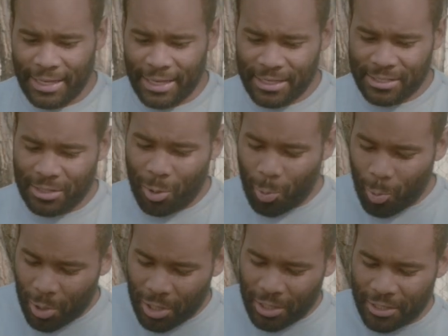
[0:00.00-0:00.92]
is the
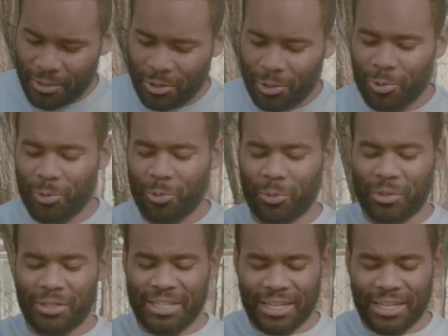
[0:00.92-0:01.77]
one who